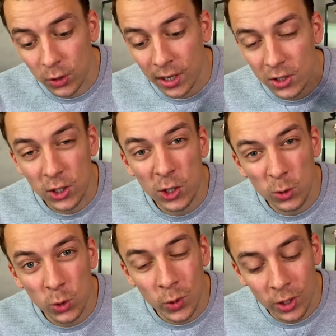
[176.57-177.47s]
get
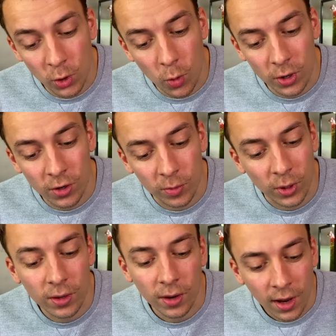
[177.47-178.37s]
CO2 into the water.
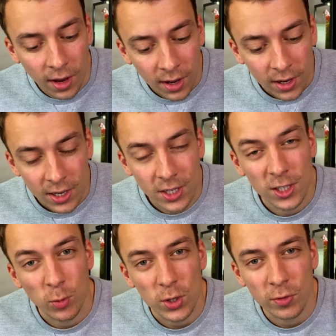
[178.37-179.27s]
But he says
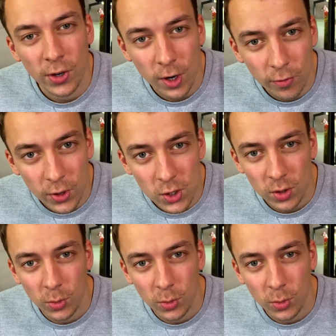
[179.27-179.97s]
it wasn't very efficient